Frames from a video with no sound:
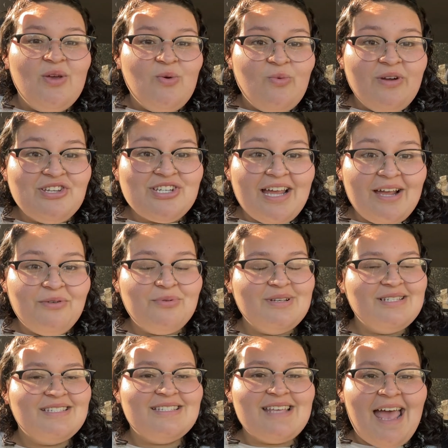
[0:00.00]
which I
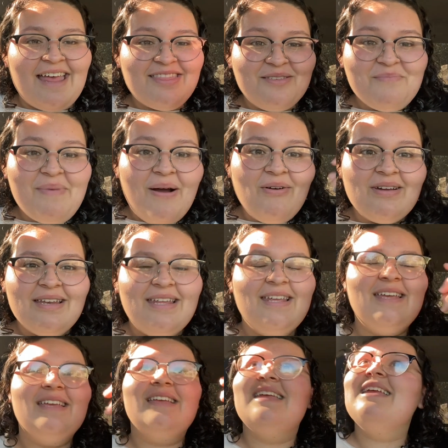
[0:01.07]
was at the balcony,
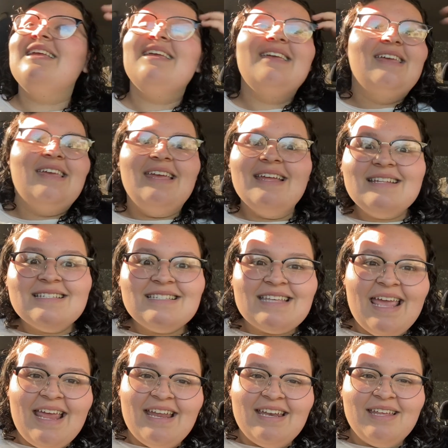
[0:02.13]

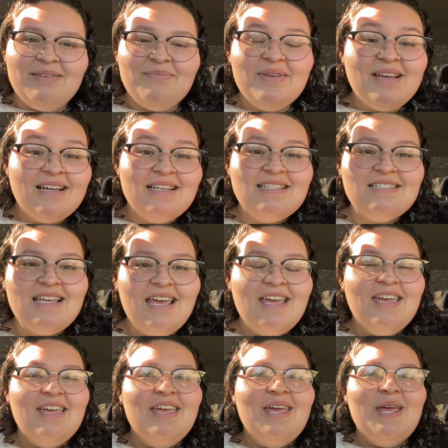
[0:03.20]
insane because
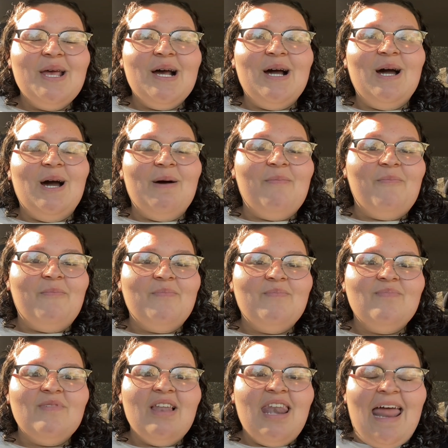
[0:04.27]
um,
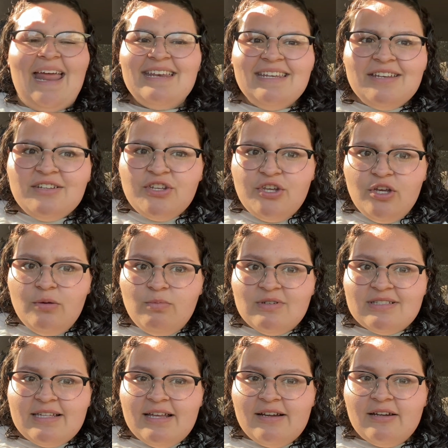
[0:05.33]
Landon Cube
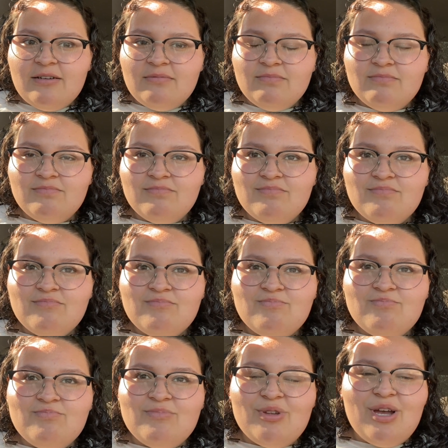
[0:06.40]
was there,
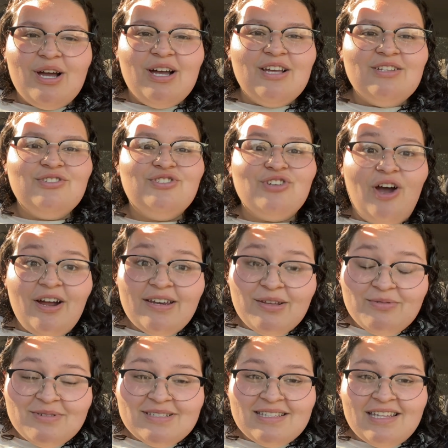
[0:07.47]
uh, Johnny
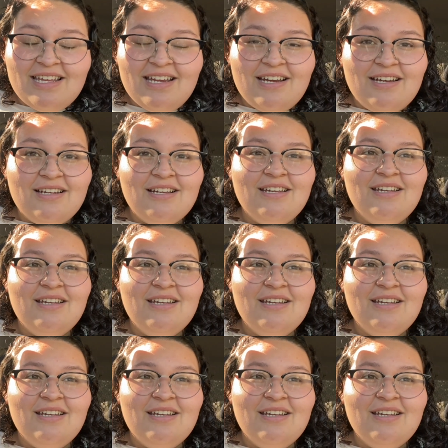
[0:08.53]
was there,